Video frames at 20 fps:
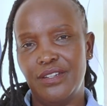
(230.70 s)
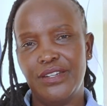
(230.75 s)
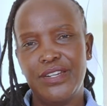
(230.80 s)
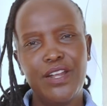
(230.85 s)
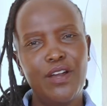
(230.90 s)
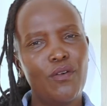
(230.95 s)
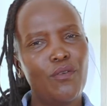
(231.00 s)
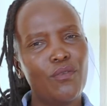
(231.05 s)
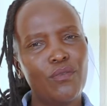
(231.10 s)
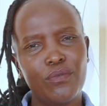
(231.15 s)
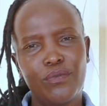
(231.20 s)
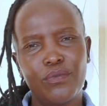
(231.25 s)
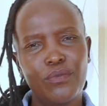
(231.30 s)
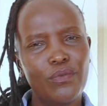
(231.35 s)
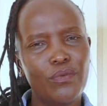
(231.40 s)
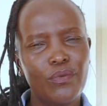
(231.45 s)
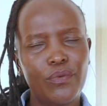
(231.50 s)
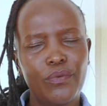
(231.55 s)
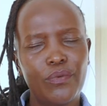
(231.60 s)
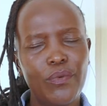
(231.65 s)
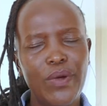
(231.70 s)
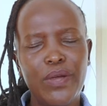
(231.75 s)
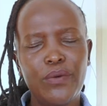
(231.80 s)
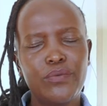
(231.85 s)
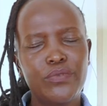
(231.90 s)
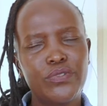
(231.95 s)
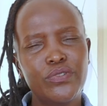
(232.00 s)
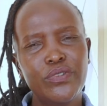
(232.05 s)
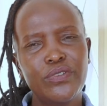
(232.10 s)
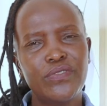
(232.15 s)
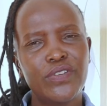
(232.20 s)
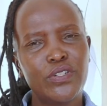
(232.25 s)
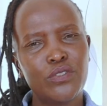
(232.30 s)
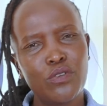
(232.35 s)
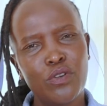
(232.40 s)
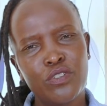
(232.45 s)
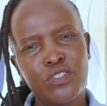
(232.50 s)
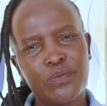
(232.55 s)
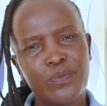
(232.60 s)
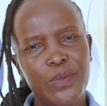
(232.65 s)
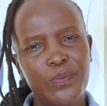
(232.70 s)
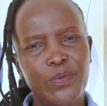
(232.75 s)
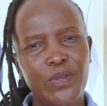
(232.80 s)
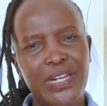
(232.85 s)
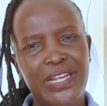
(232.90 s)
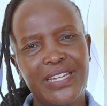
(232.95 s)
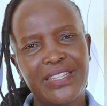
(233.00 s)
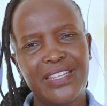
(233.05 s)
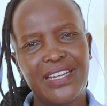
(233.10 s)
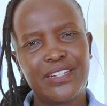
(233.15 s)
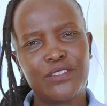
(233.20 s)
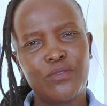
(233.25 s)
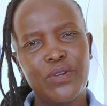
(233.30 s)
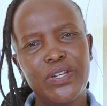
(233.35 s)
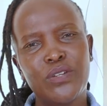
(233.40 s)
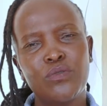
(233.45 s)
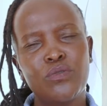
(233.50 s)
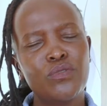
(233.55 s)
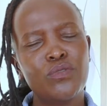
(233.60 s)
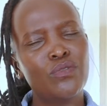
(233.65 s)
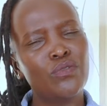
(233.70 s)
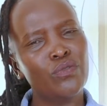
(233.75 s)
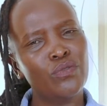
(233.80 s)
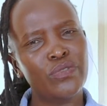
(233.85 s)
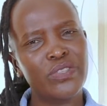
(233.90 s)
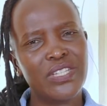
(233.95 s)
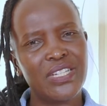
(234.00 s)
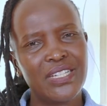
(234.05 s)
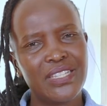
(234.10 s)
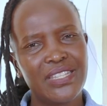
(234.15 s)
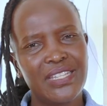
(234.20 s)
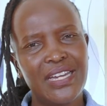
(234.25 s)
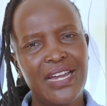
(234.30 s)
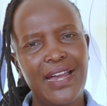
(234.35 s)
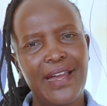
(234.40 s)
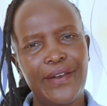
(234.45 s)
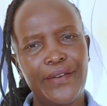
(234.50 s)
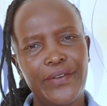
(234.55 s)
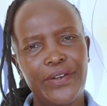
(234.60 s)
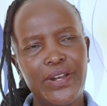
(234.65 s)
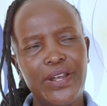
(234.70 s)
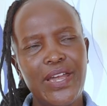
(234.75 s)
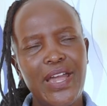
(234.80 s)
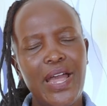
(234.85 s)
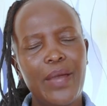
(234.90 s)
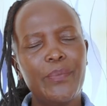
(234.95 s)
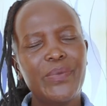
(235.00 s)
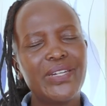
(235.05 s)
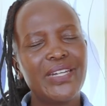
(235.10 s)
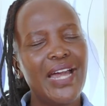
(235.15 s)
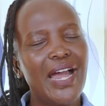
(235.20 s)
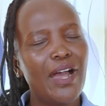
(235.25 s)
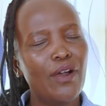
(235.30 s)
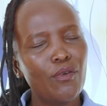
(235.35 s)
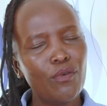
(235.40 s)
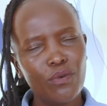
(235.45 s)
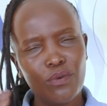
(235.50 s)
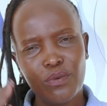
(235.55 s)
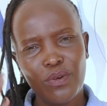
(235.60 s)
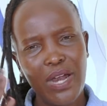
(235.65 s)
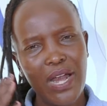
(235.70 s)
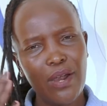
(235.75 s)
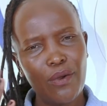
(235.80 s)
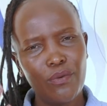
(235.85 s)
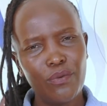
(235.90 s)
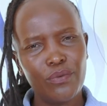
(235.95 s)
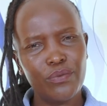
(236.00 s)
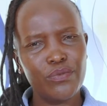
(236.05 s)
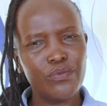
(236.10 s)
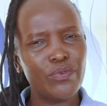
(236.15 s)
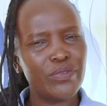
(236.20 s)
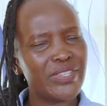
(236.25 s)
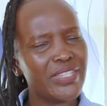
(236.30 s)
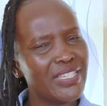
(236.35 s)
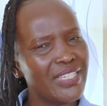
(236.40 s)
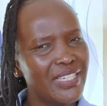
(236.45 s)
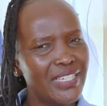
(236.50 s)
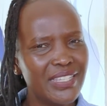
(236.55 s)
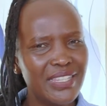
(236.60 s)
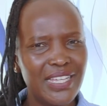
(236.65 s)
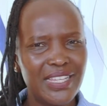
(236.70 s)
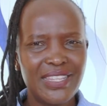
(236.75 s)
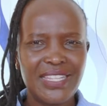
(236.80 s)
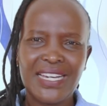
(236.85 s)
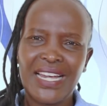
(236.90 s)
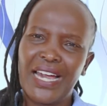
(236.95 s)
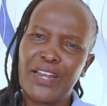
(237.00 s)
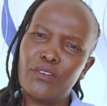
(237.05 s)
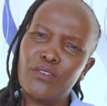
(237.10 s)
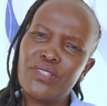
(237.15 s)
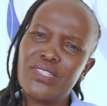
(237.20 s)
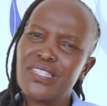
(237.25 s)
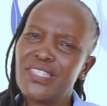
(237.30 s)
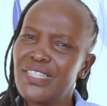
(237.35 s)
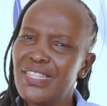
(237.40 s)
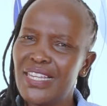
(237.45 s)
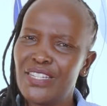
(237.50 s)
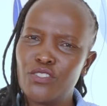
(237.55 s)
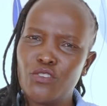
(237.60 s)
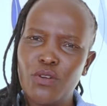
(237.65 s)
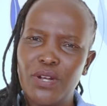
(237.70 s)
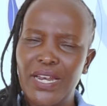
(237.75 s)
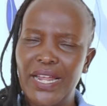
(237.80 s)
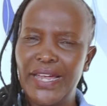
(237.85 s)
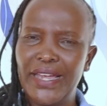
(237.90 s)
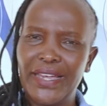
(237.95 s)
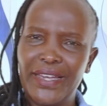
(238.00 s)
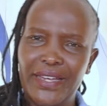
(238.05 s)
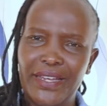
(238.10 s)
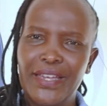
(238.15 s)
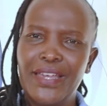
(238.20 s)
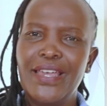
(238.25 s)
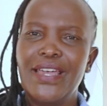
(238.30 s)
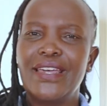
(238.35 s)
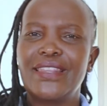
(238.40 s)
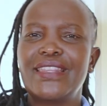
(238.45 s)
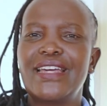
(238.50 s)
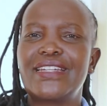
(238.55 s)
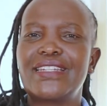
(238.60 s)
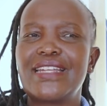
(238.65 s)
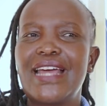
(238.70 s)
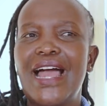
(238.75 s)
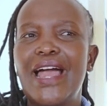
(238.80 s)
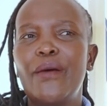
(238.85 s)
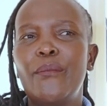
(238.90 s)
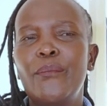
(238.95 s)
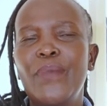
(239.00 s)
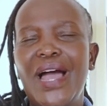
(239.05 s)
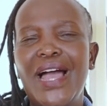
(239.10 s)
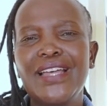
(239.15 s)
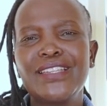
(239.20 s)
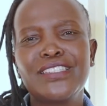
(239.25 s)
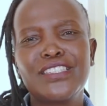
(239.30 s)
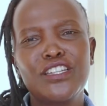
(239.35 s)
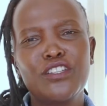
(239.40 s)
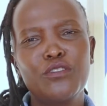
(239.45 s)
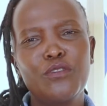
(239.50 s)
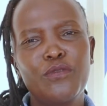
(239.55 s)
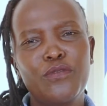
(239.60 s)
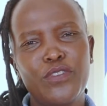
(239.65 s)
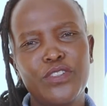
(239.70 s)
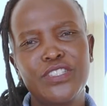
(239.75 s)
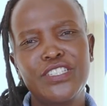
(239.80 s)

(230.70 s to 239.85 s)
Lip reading: Now, why would you even talk to people like that? Kwani, who do you think they are? I mean, how you're thinking that they cannot see that you're lying, that I'm asking you for